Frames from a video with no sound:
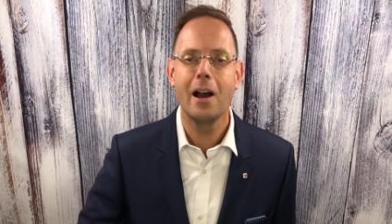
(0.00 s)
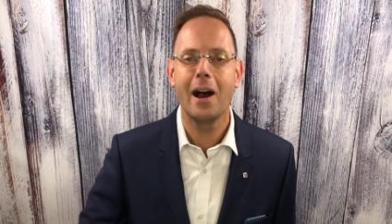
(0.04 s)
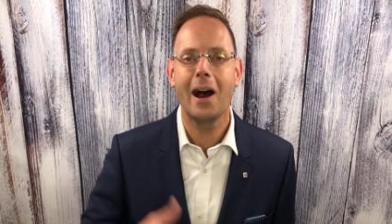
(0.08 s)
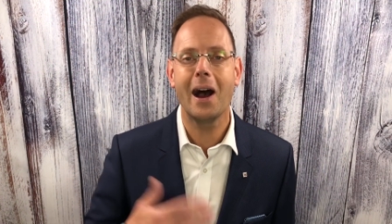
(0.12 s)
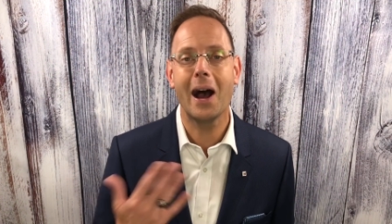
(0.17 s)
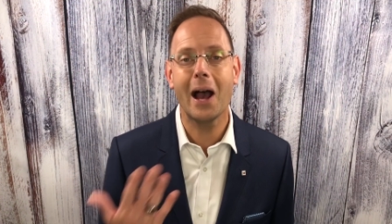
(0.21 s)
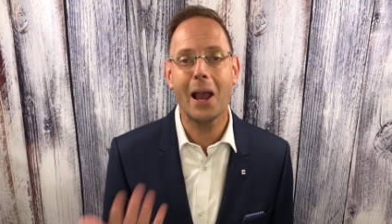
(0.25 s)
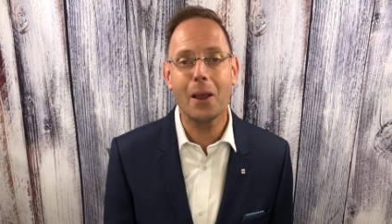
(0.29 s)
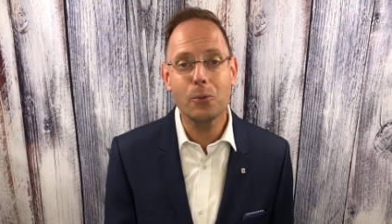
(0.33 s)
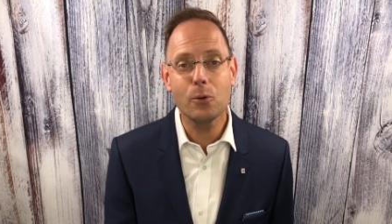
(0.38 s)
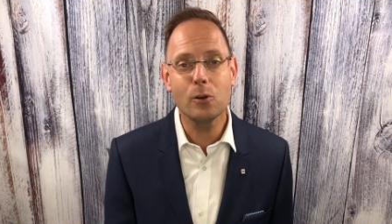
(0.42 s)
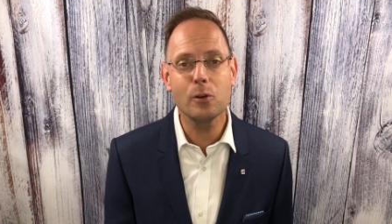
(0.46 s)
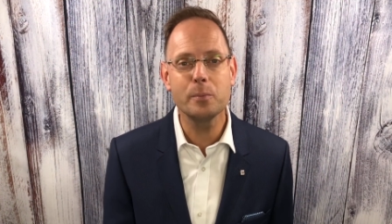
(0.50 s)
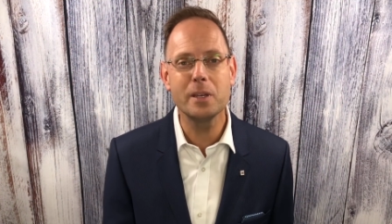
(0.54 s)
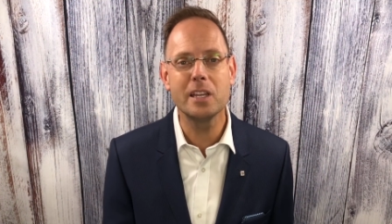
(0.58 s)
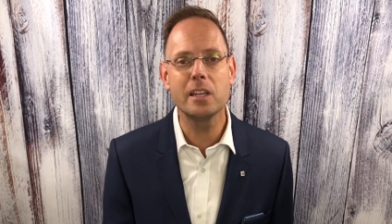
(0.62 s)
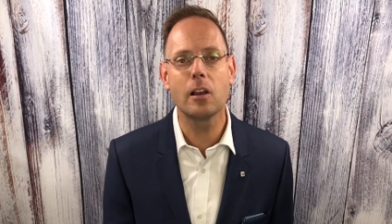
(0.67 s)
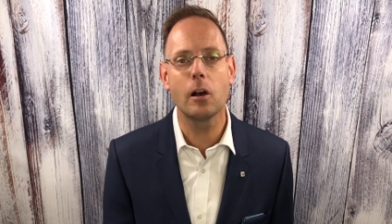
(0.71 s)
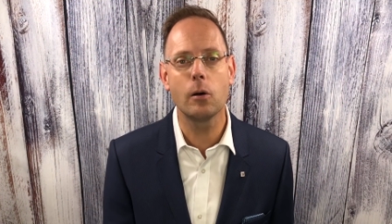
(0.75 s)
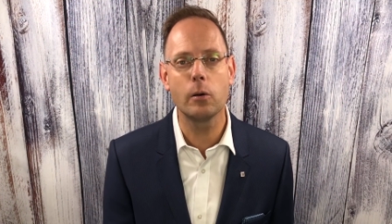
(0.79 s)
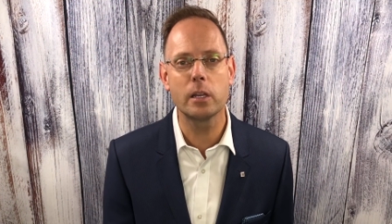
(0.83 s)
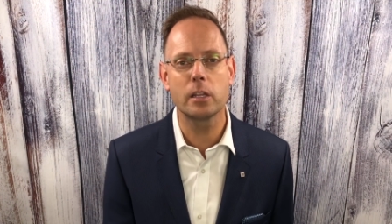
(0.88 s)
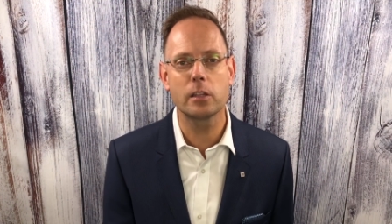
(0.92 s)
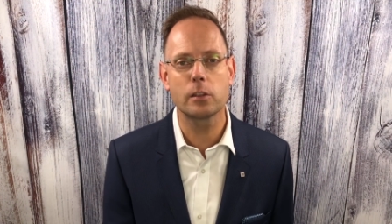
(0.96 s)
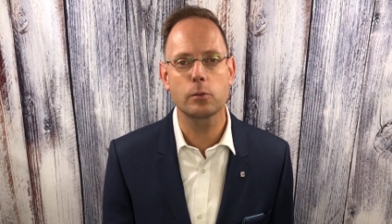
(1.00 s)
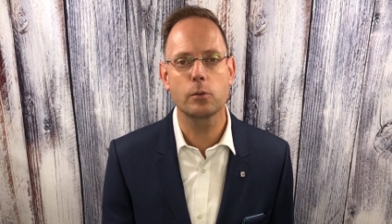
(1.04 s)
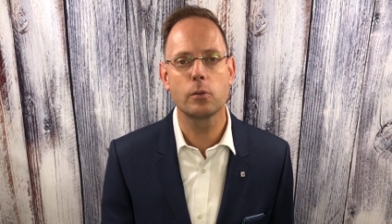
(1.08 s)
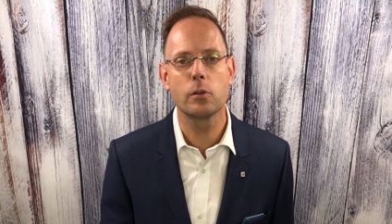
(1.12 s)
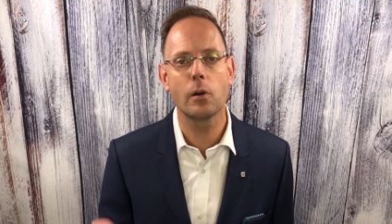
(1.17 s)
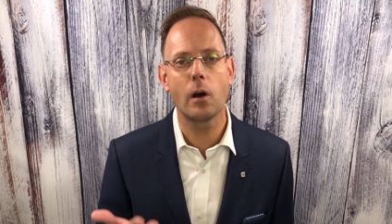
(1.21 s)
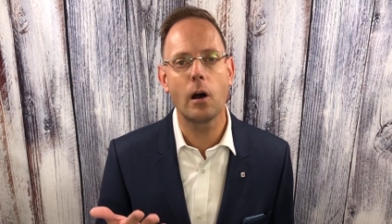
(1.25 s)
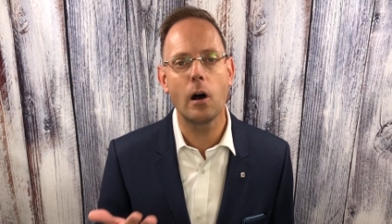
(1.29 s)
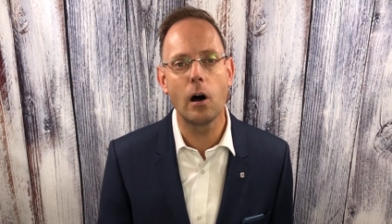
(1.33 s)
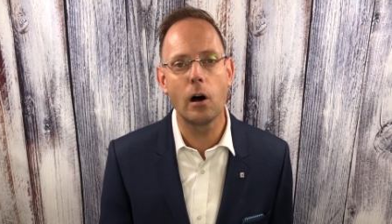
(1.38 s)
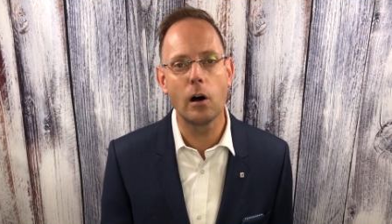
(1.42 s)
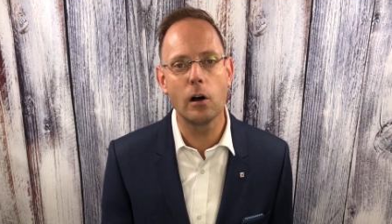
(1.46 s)
I will be going through
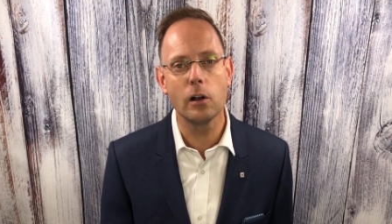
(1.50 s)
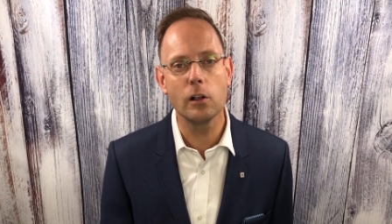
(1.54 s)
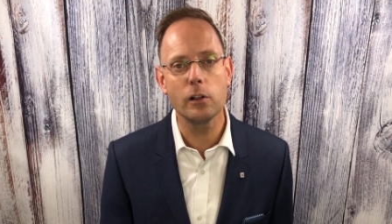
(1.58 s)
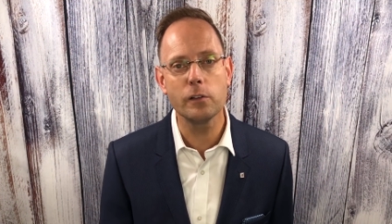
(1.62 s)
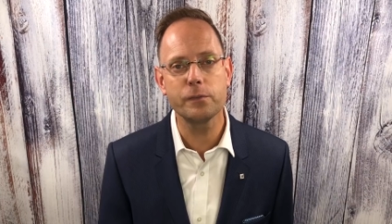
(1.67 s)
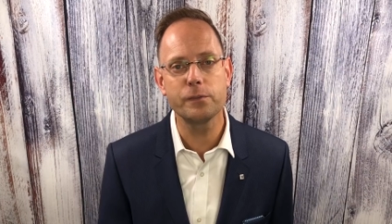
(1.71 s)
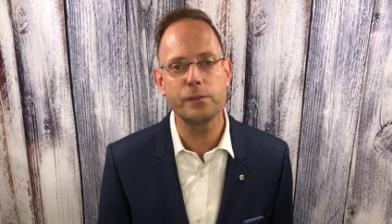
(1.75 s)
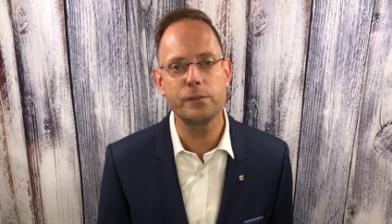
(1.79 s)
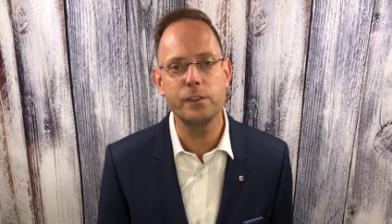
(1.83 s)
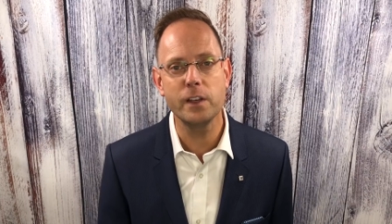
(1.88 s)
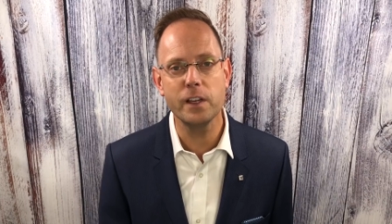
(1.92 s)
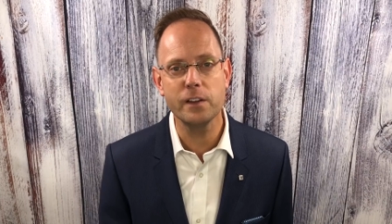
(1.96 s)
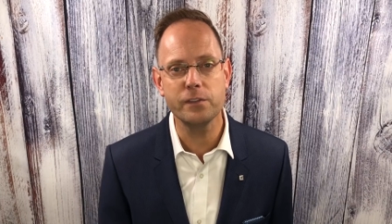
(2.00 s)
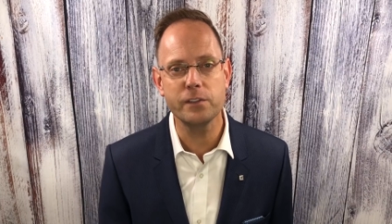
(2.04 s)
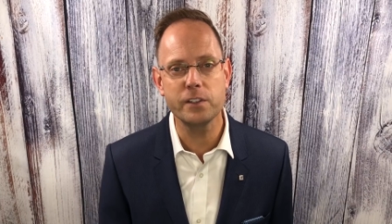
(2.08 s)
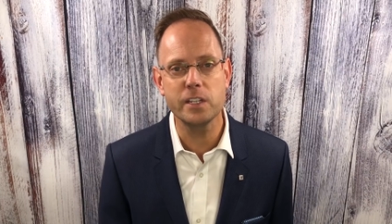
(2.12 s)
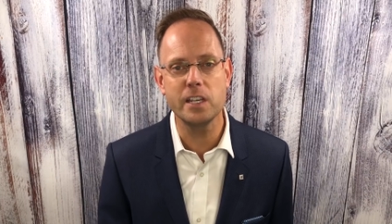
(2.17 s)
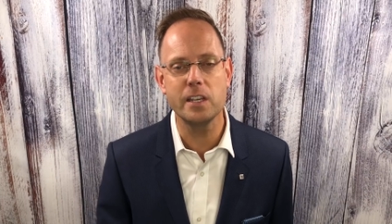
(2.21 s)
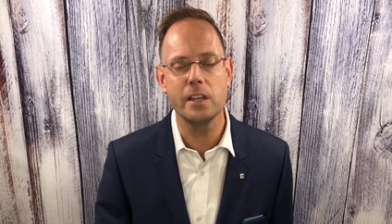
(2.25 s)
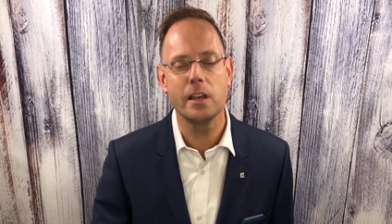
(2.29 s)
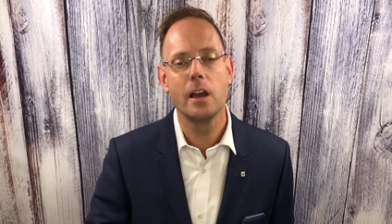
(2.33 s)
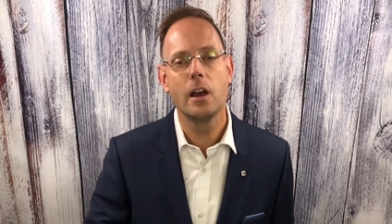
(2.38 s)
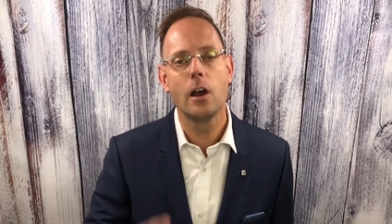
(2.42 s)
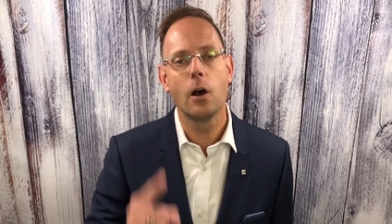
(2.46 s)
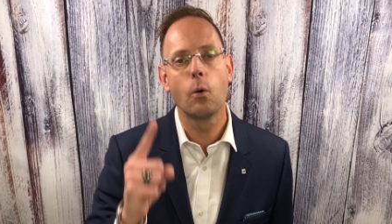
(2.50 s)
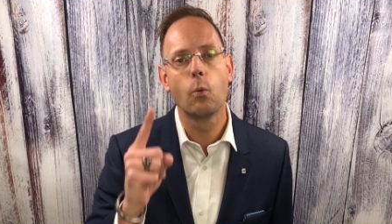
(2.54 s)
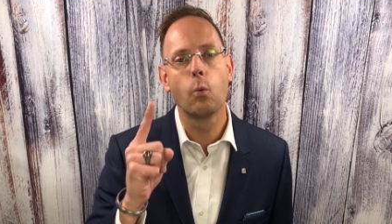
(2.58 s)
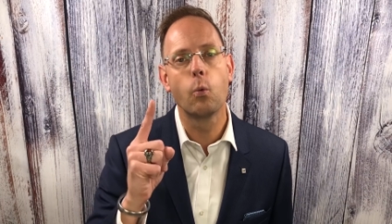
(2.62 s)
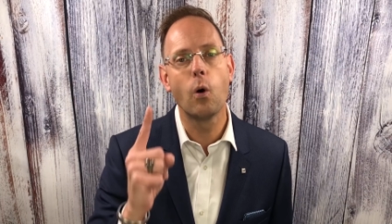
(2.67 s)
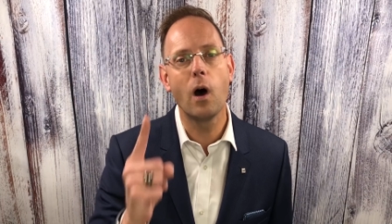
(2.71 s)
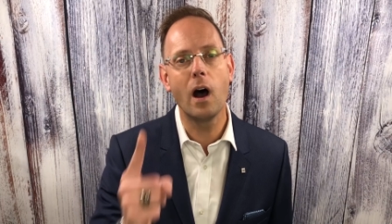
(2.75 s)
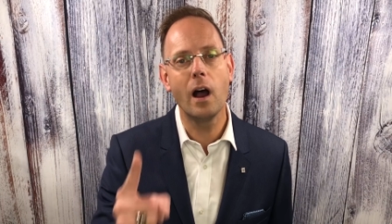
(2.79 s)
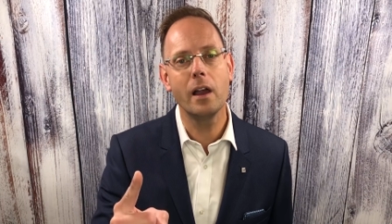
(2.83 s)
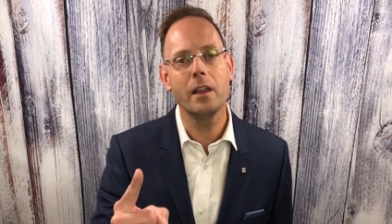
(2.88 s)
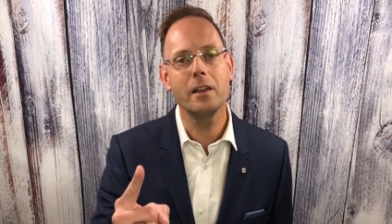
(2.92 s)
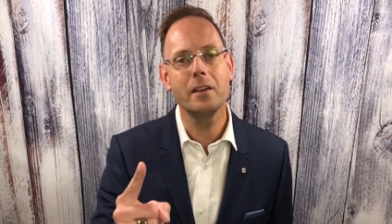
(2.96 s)
all 50
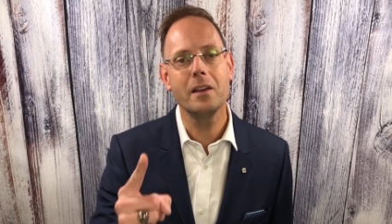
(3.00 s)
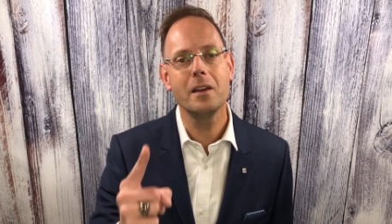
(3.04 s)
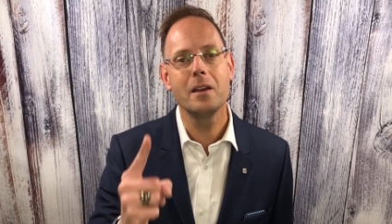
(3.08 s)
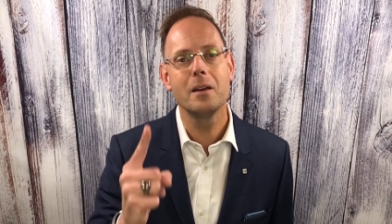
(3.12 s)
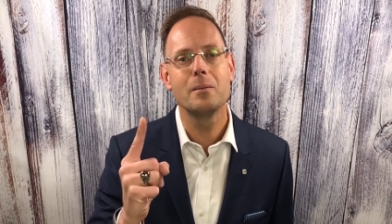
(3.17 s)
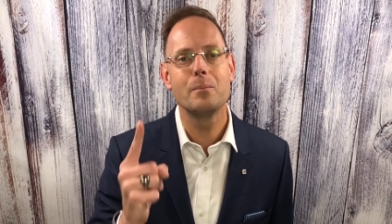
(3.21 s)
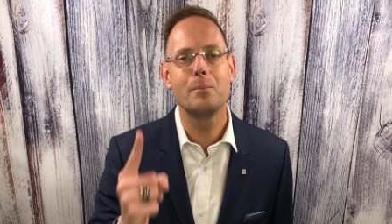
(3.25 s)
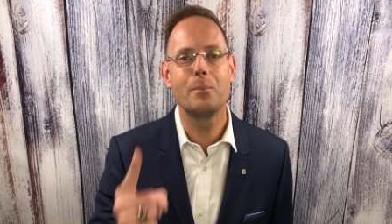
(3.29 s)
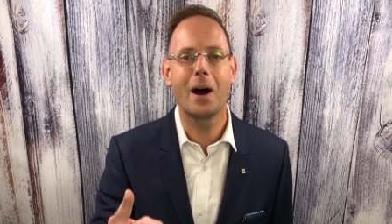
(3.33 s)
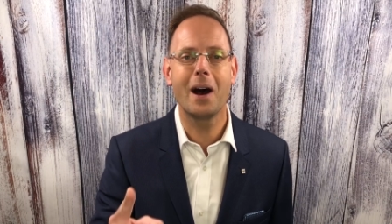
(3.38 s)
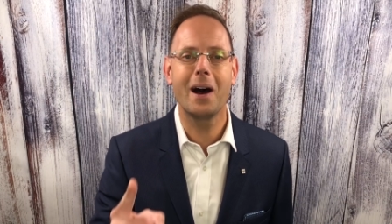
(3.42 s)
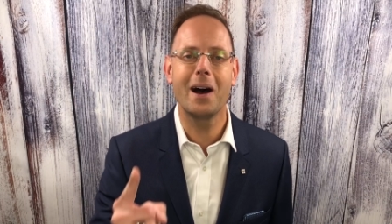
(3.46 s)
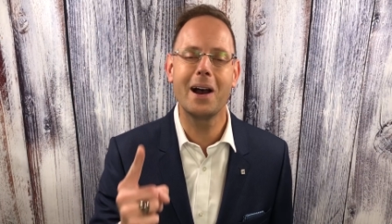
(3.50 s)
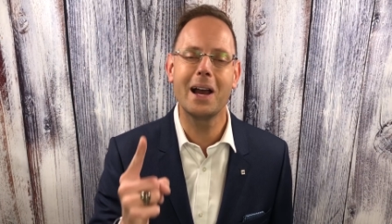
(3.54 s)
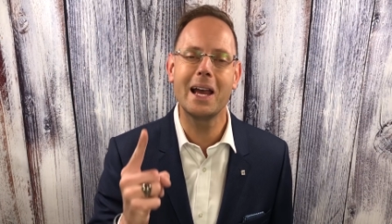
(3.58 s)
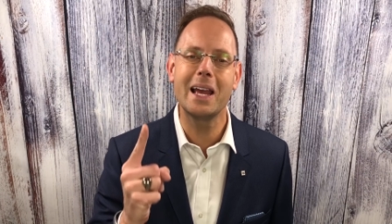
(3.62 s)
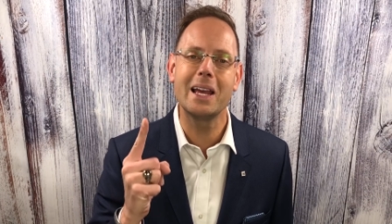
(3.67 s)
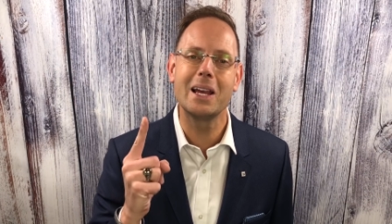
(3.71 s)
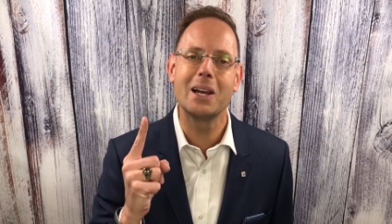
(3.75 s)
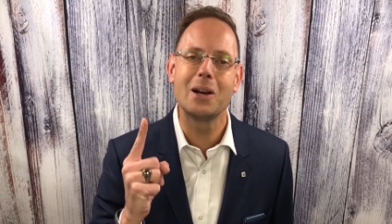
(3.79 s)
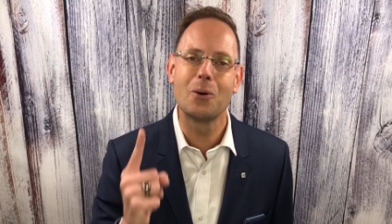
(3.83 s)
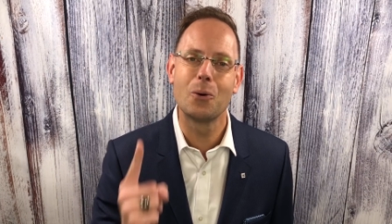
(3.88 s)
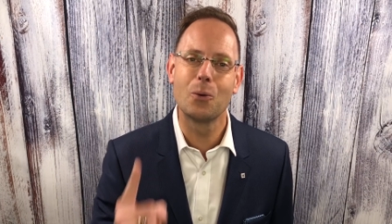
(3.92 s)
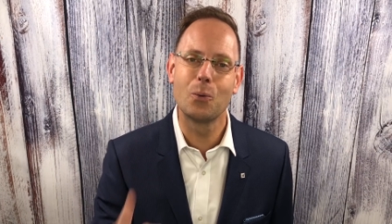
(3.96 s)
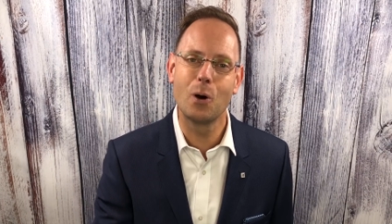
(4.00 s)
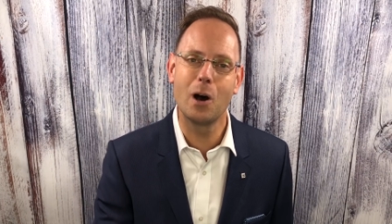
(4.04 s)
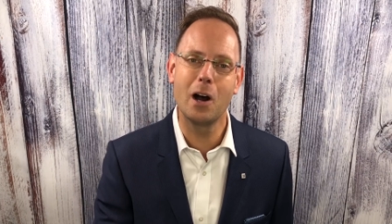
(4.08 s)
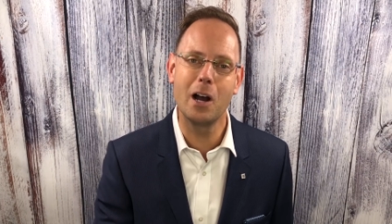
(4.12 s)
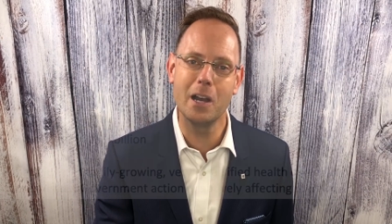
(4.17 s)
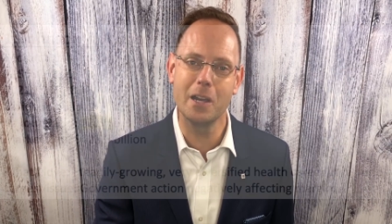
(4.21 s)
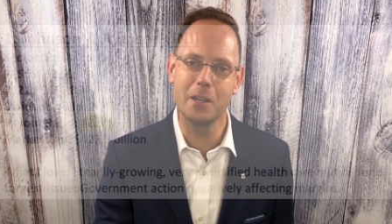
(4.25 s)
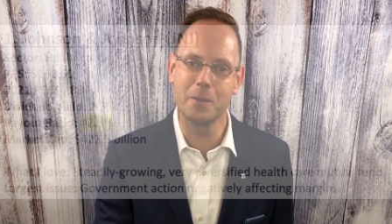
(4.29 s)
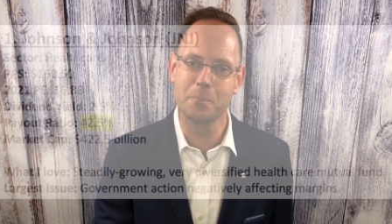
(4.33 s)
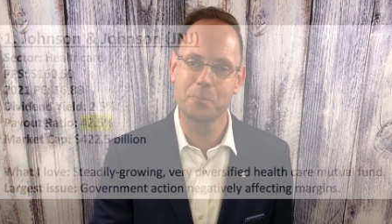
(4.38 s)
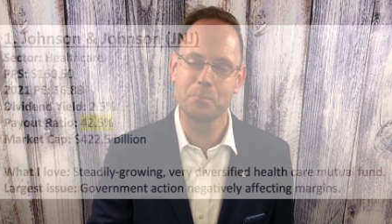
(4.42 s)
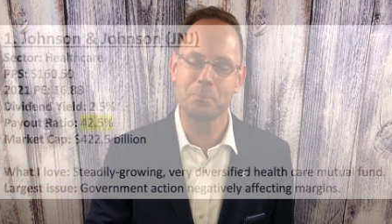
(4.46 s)
one by one.